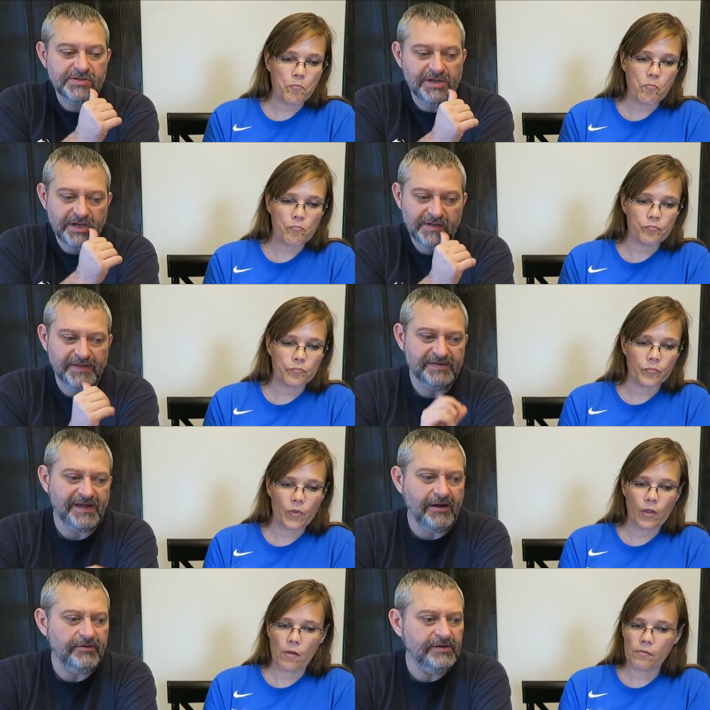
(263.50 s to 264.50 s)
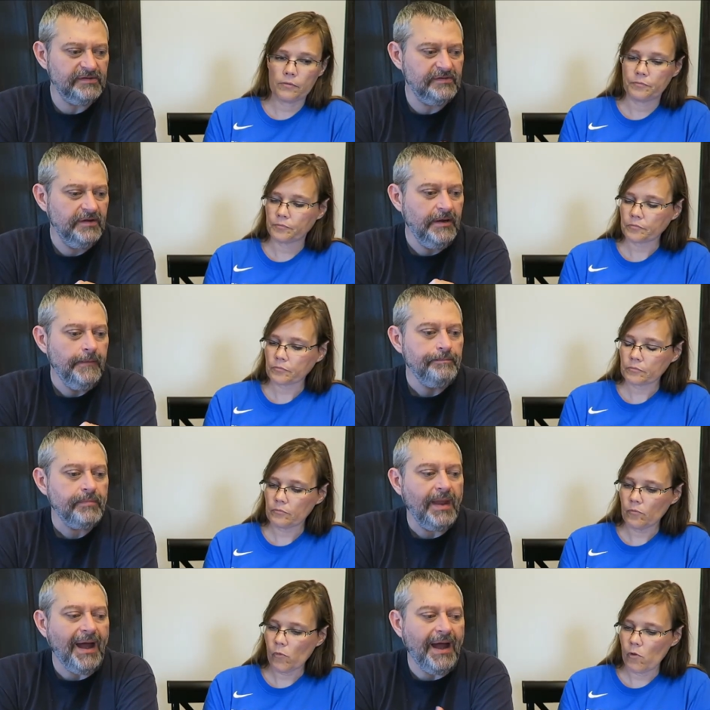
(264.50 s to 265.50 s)
Speaker 1: the, the sourness,
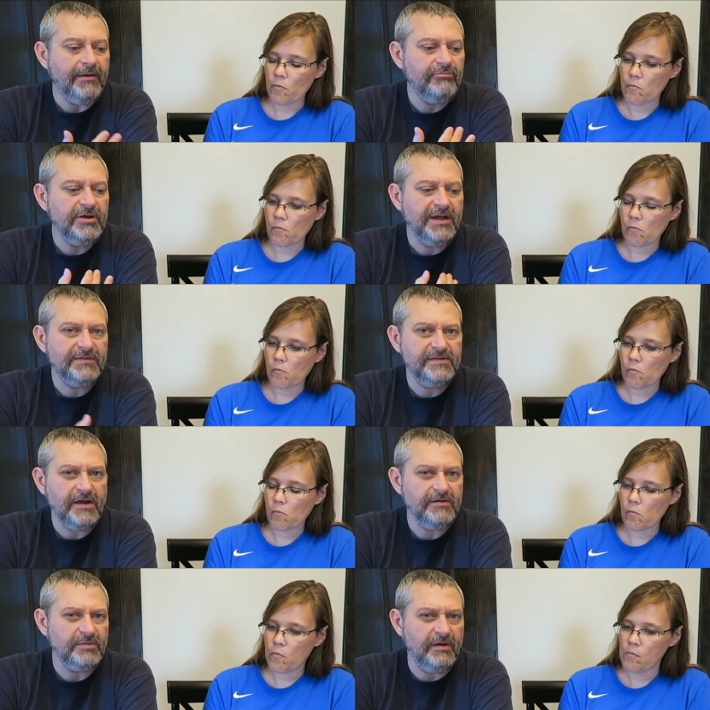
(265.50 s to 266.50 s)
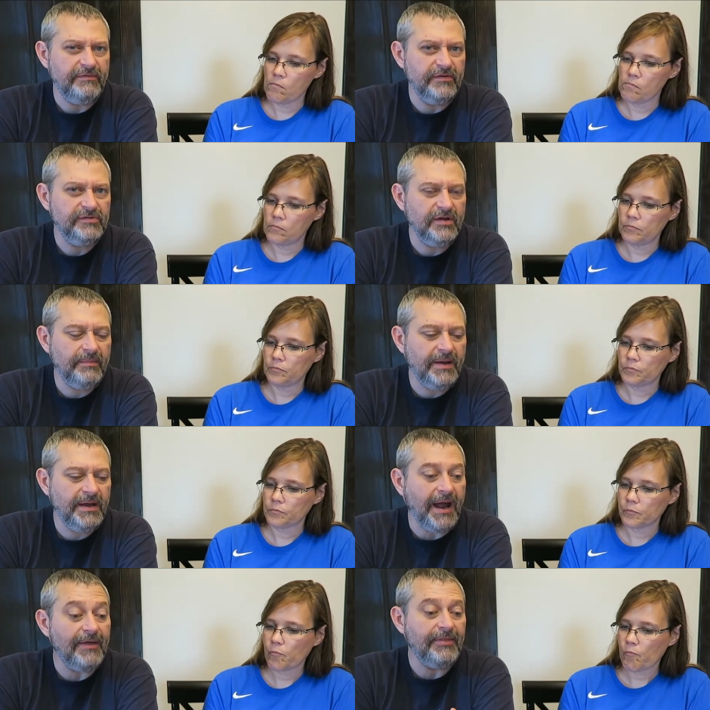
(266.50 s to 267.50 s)
I really got the sourness when I first took a
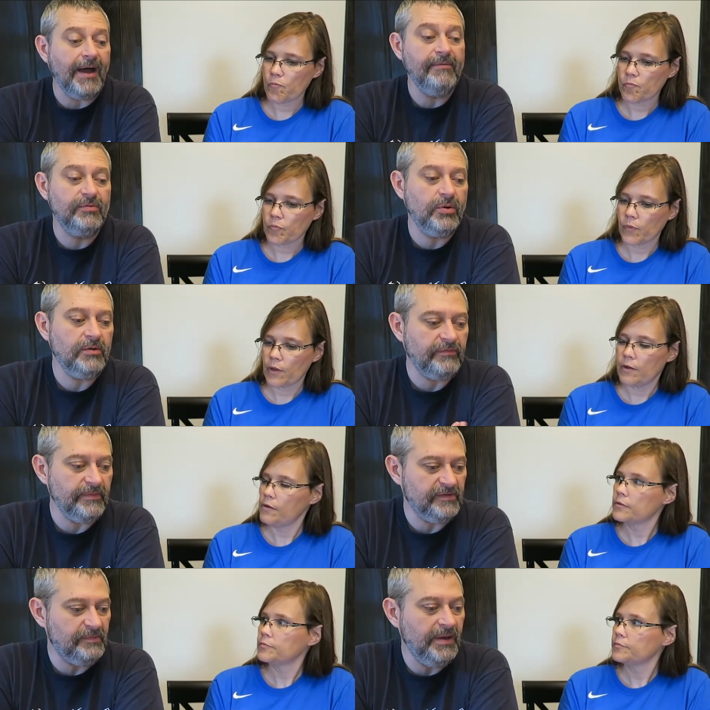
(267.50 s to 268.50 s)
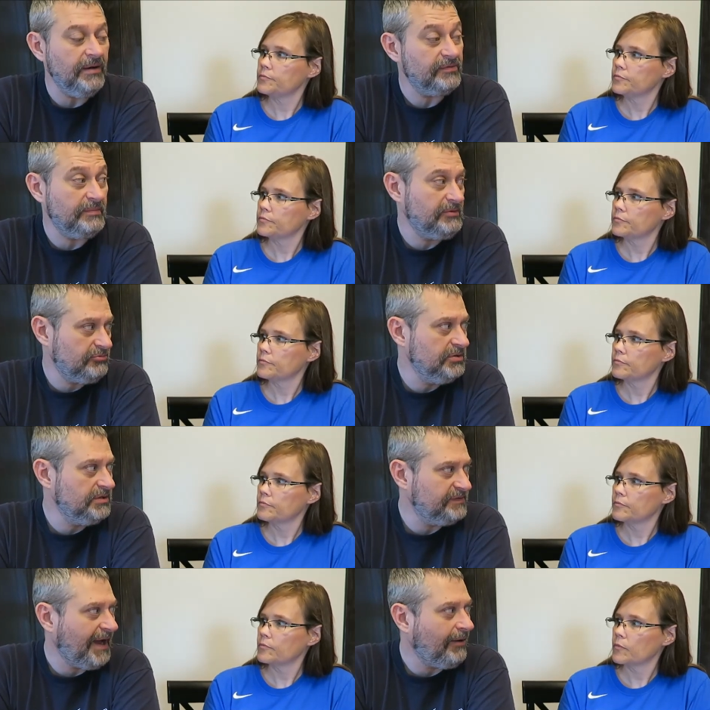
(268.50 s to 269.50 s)
bite. I, I was worried from the smell it was gonna be
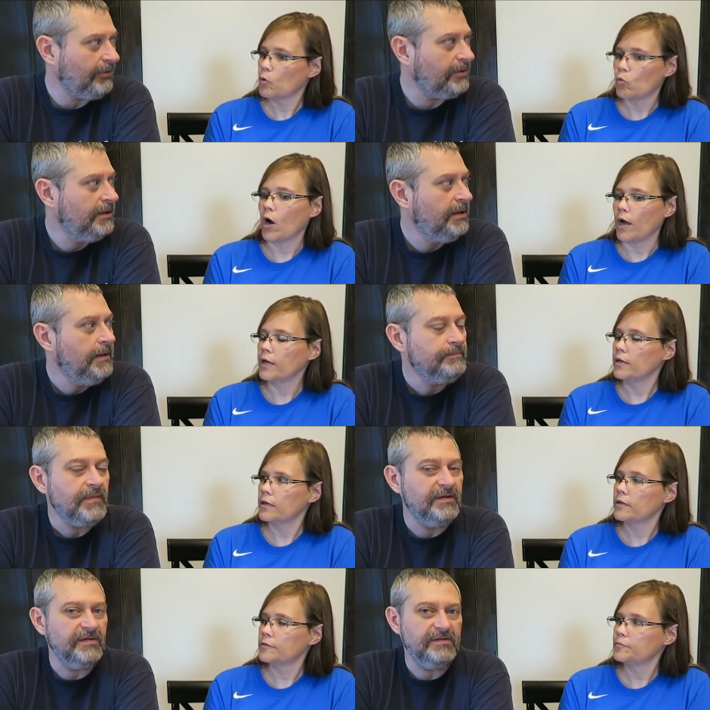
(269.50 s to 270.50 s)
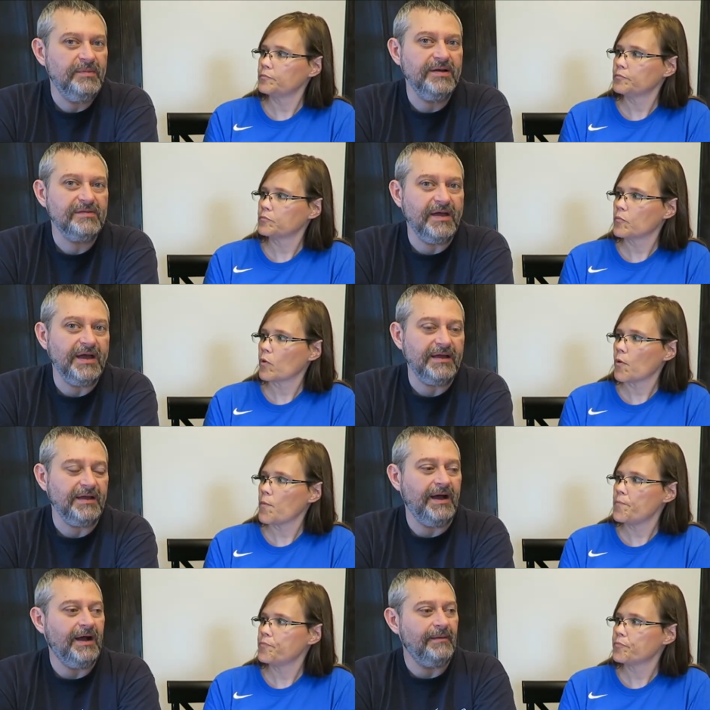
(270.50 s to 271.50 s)
really sour. Right. Because it smells
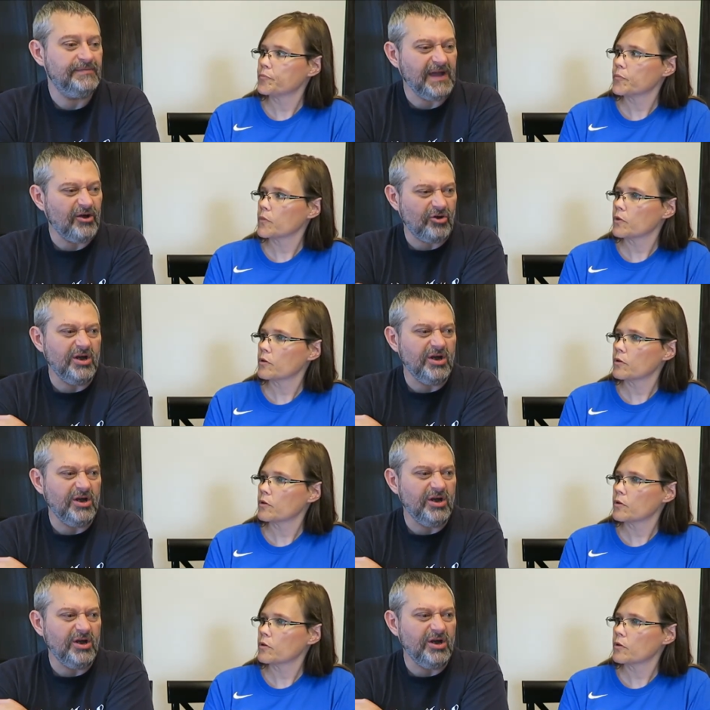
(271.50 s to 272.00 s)
like um, sour